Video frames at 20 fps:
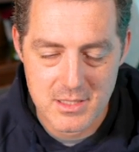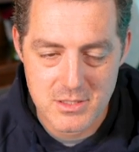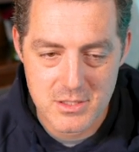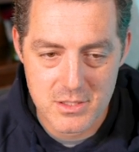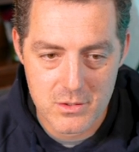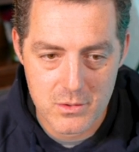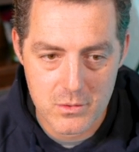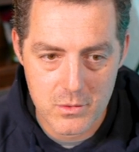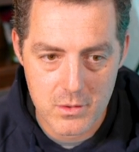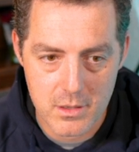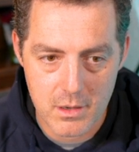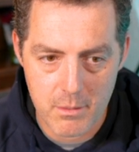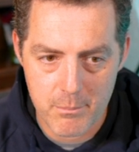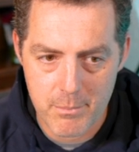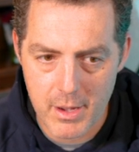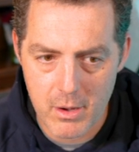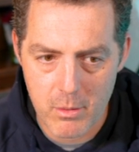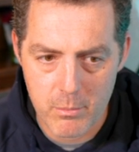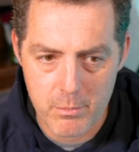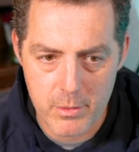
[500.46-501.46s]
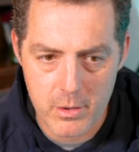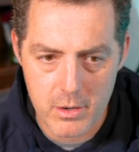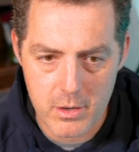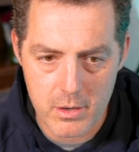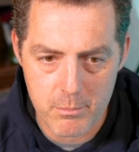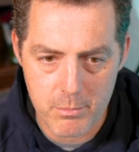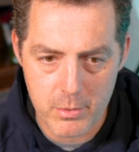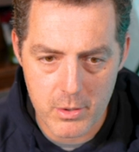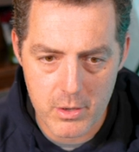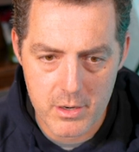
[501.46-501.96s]
And so about
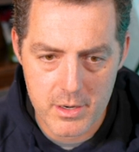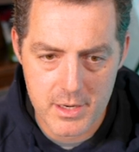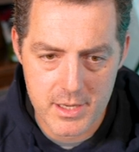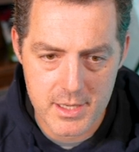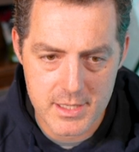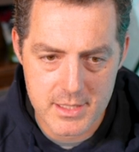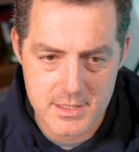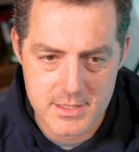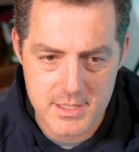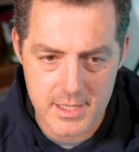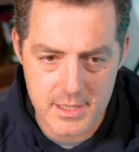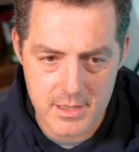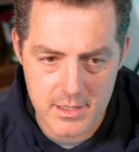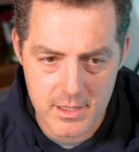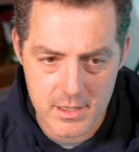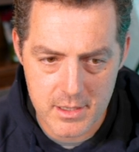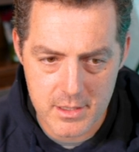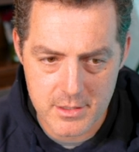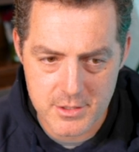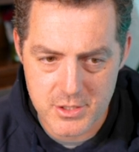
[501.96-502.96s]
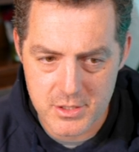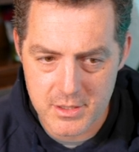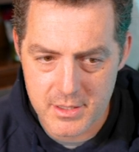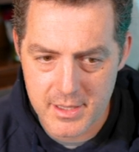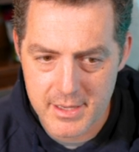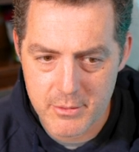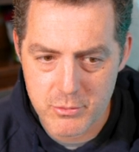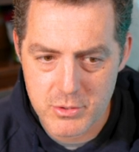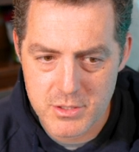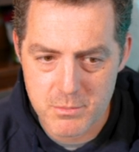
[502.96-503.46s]
Bard, Bard is a large
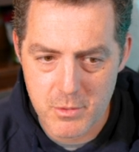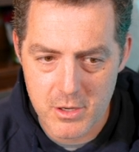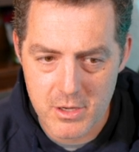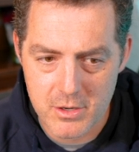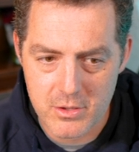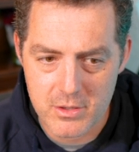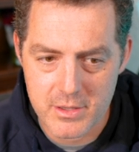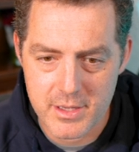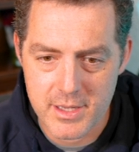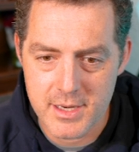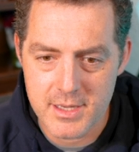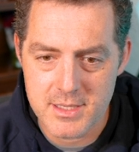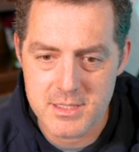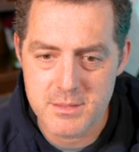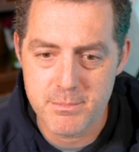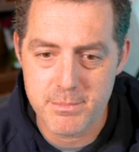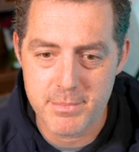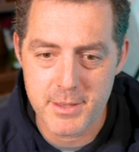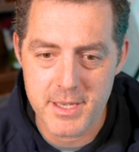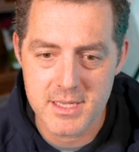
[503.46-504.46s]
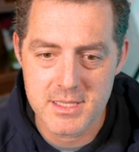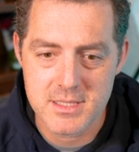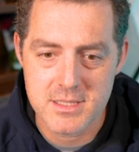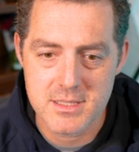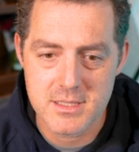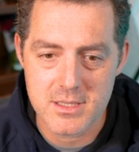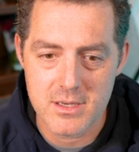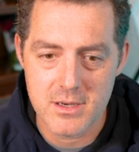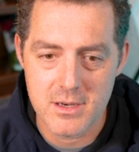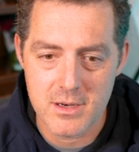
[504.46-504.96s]
language model. It is
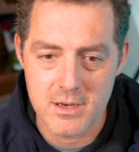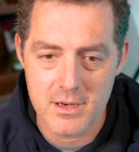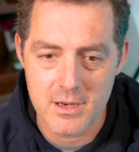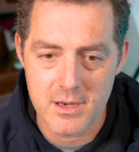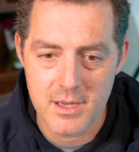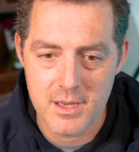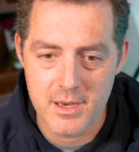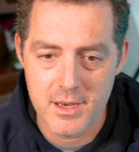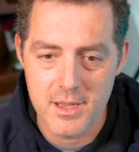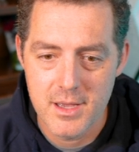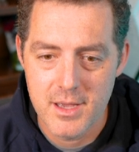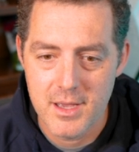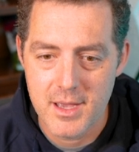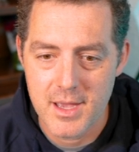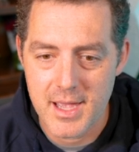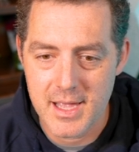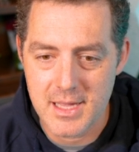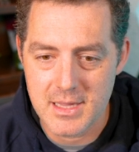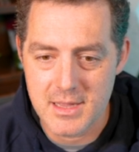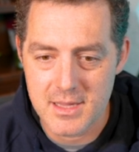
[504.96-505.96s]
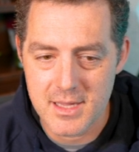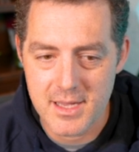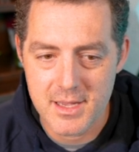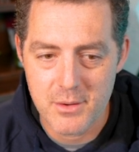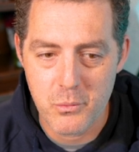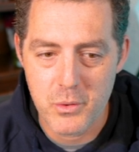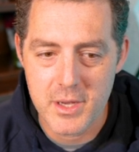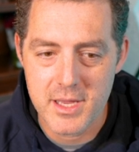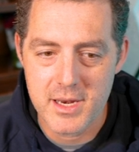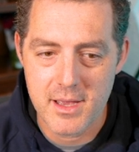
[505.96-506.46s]
based on a
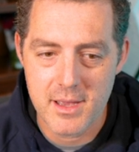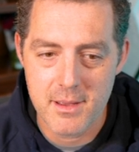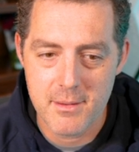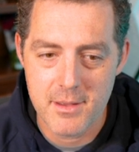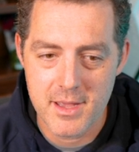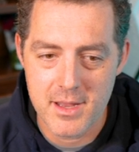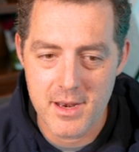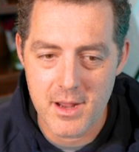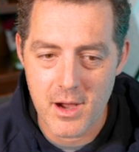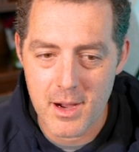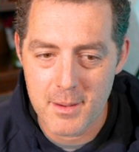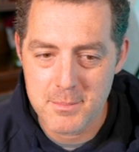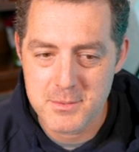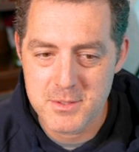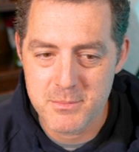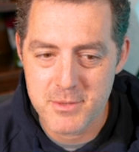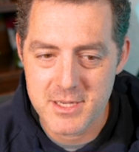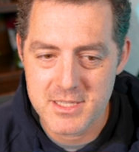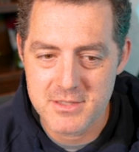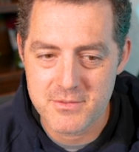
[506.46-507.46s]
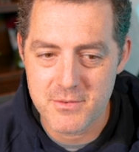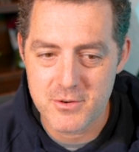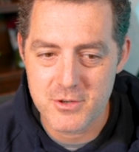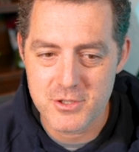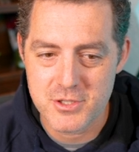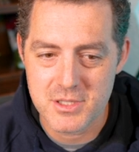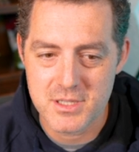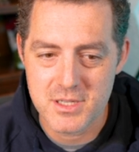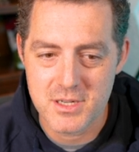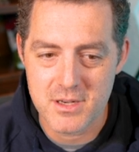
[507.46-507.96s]
lightweight an optimized
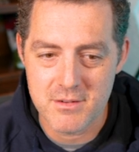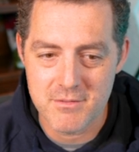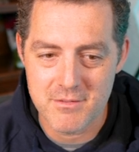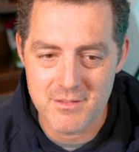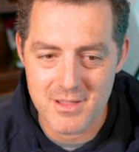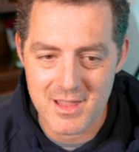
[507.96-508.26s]
version of